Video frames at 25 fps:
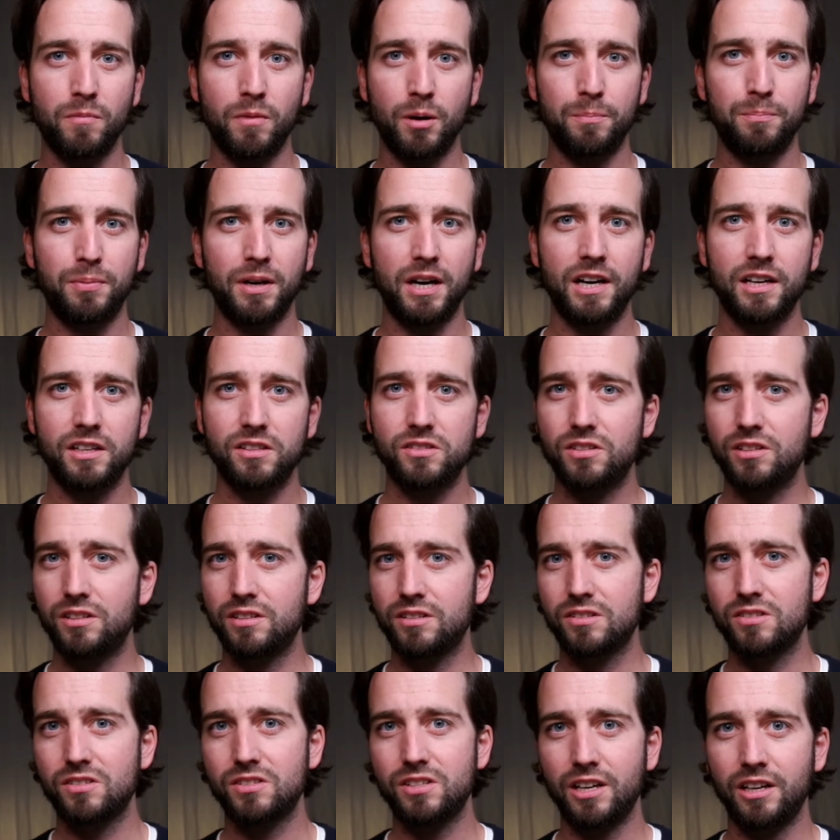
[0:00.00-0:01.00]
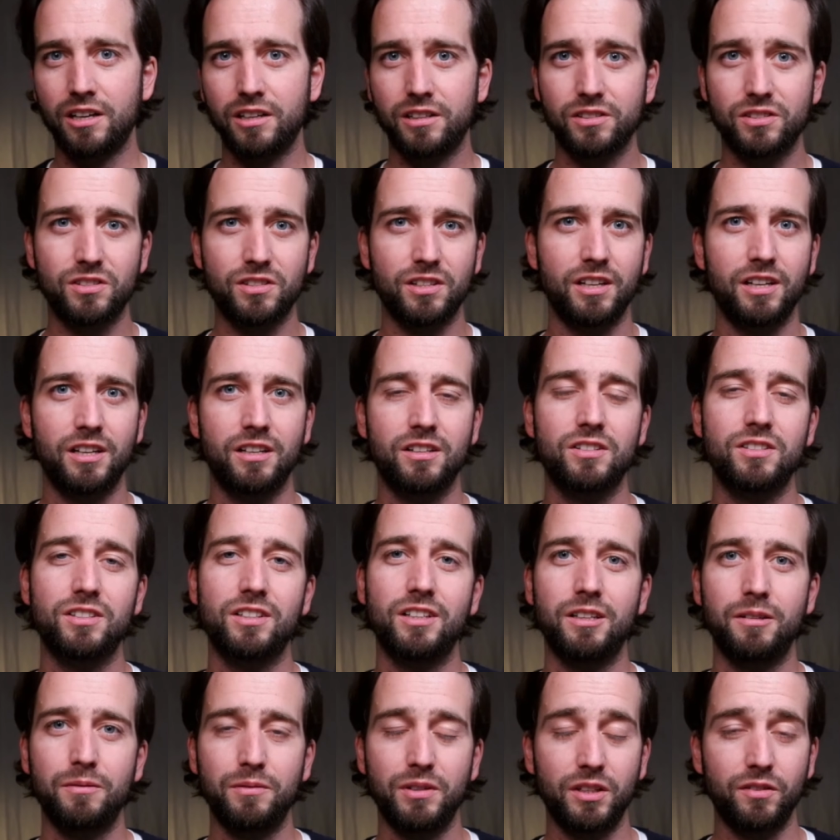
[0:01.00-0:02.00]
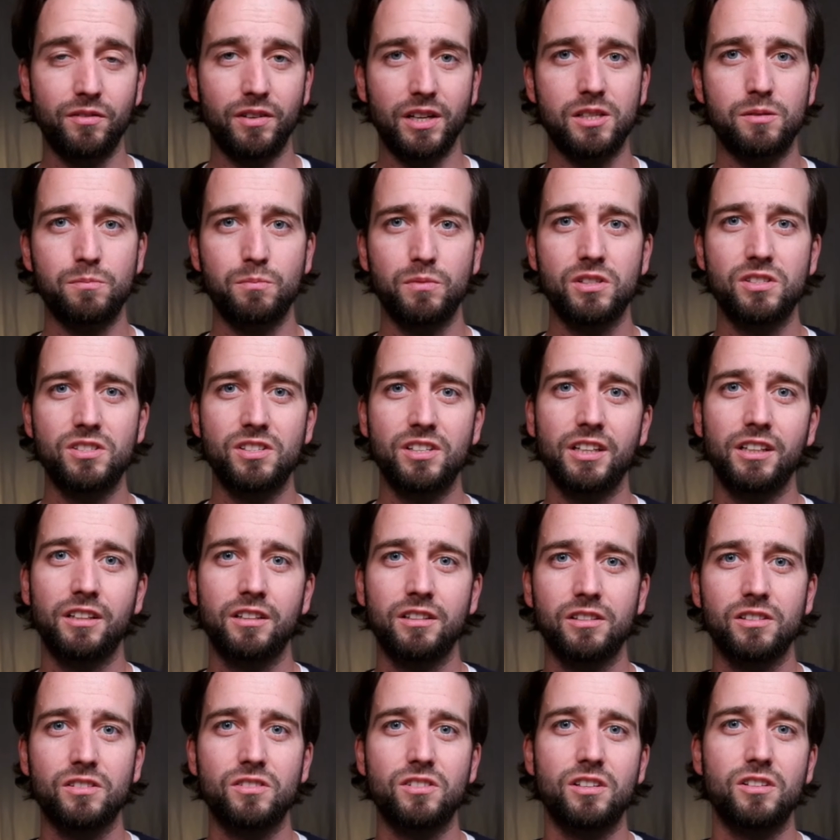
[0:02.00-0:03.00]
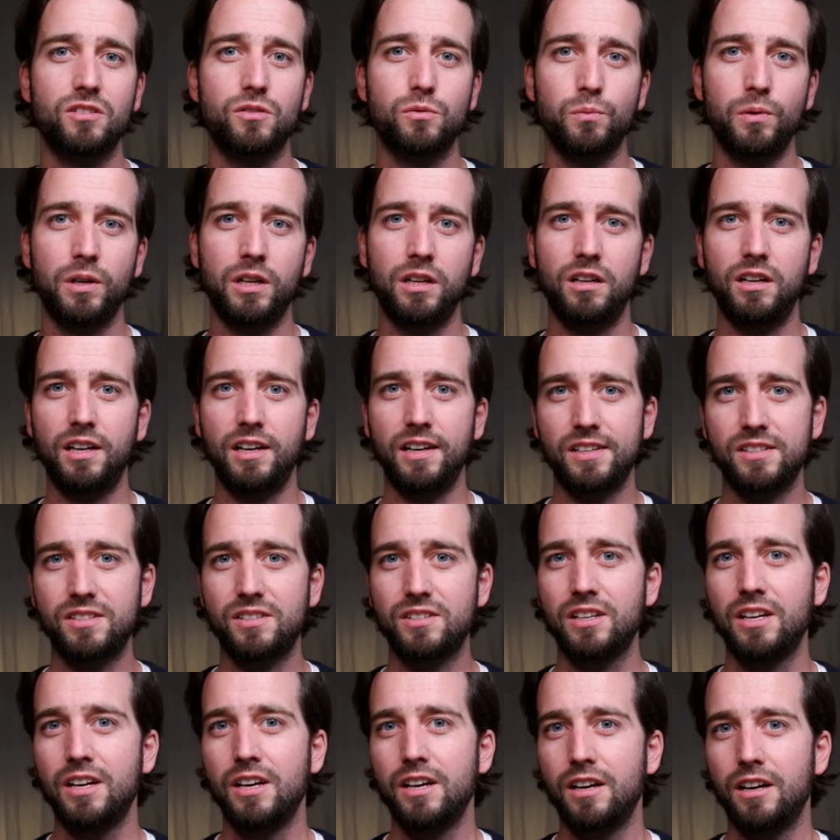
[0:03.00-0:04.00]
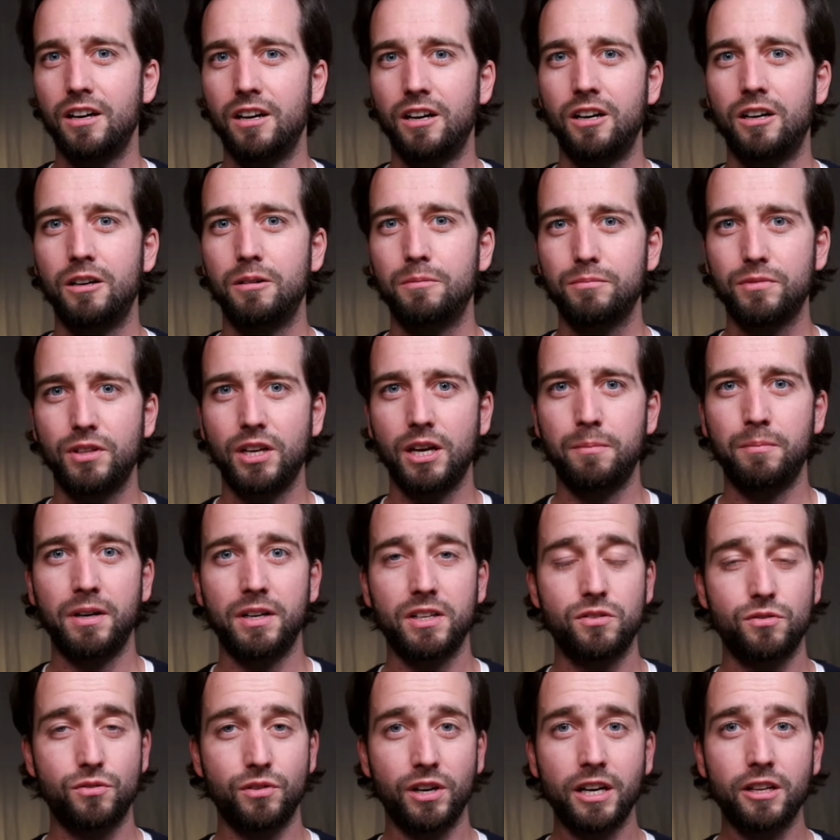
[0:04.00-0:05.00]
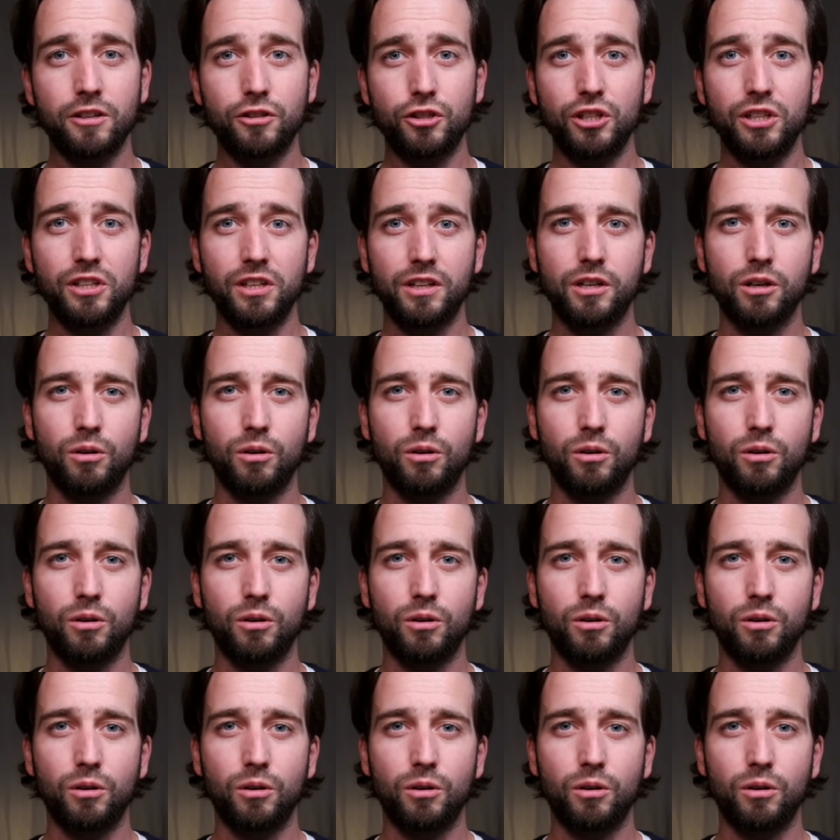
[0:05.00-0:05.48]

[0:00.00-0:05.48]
my buys and sells and investment signals, as well as my strategy